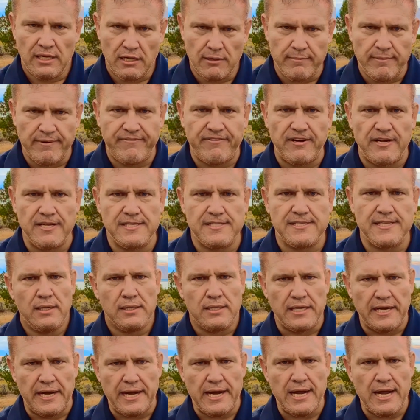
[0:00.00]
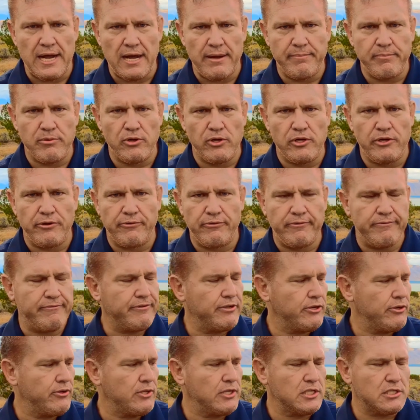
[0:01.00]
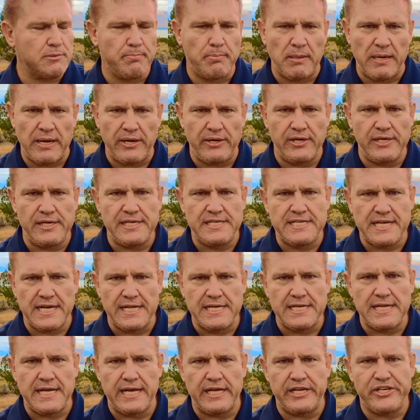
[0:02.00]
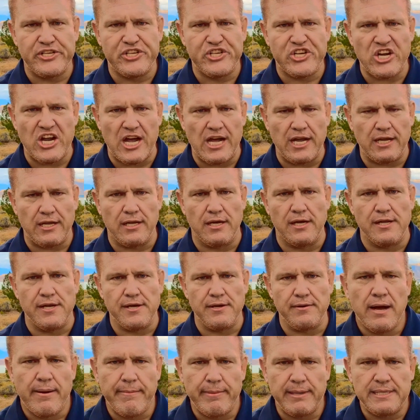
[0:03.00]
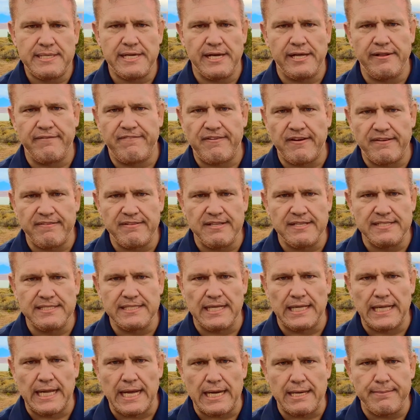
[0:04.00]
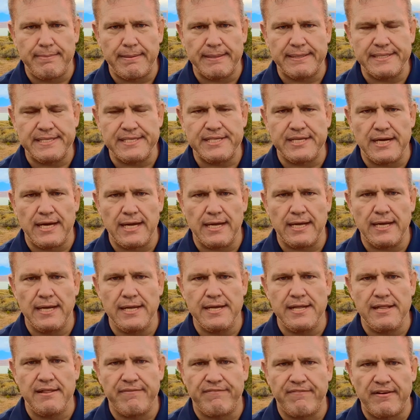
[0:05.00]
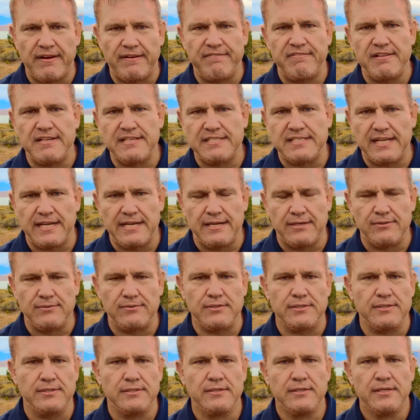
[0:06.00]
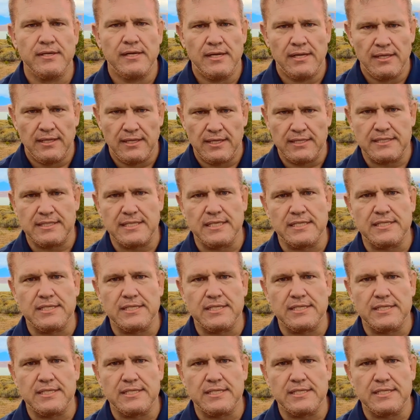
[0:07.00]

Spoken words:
my friends, today I'm going to review this Browning 10 gauge shotgun. I'm going to tell you the 5 things I like about the shotgun and the 5 things I don't. Let's get